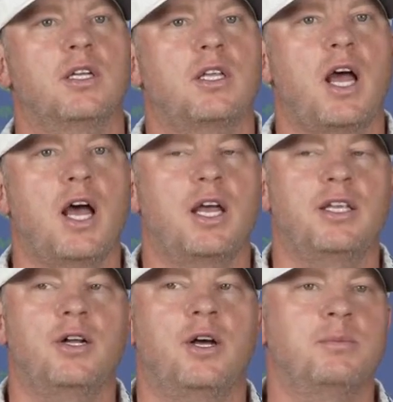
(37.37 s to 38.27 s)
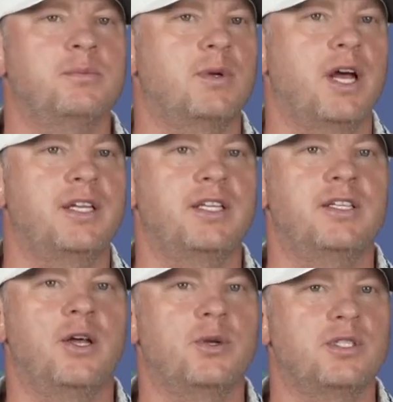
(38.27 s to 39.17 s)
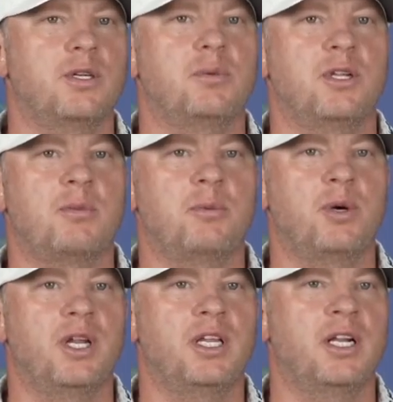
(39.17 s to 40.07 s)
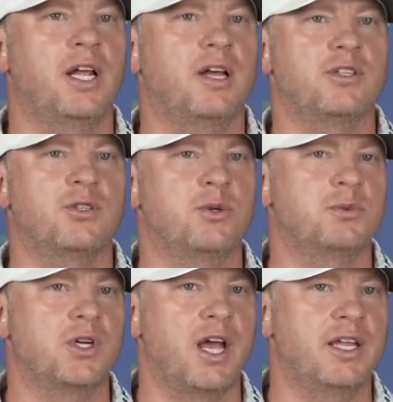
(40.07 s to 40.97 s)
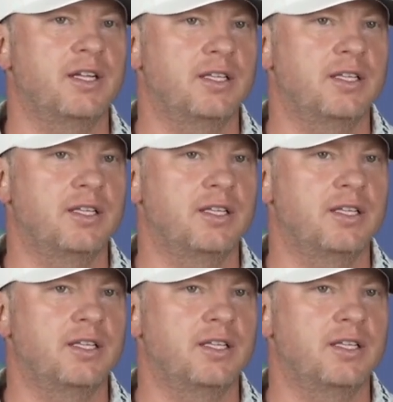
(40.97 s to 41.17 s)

I did notice something in my putting, and I also am trying